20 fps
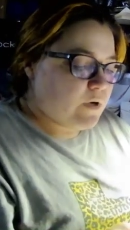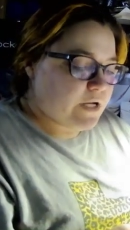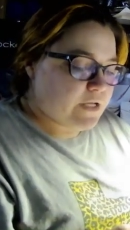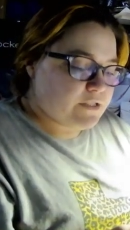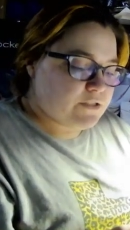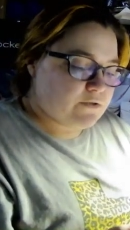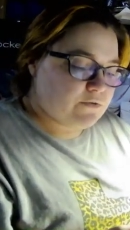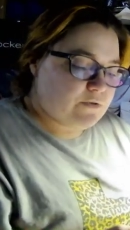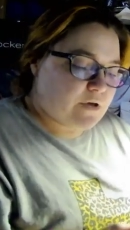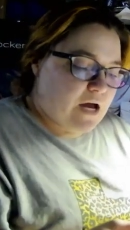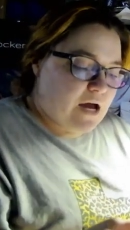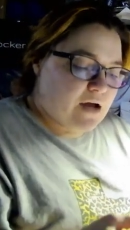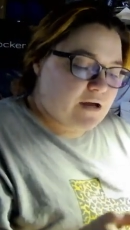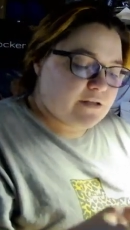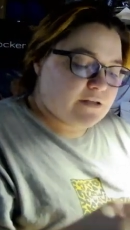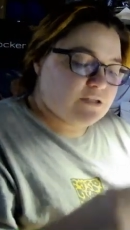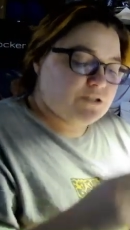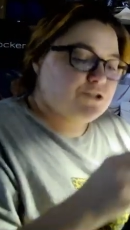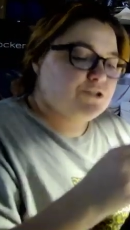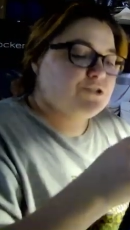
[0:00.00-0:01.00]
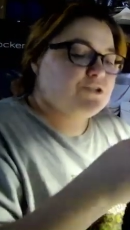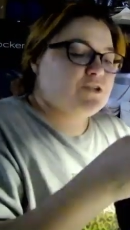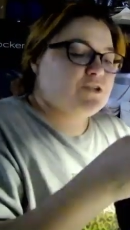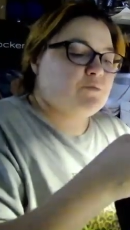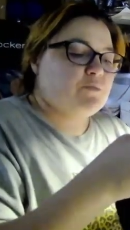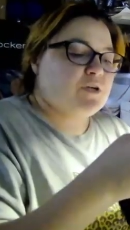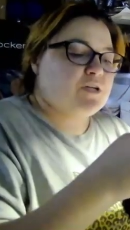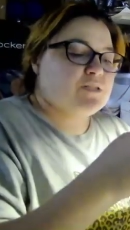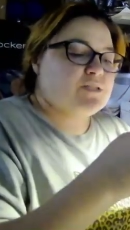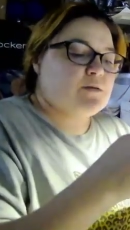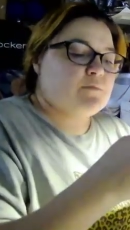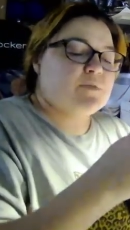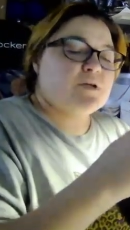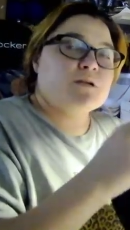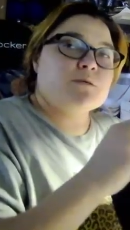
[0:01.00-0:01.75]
when I do that, it's usually because I'm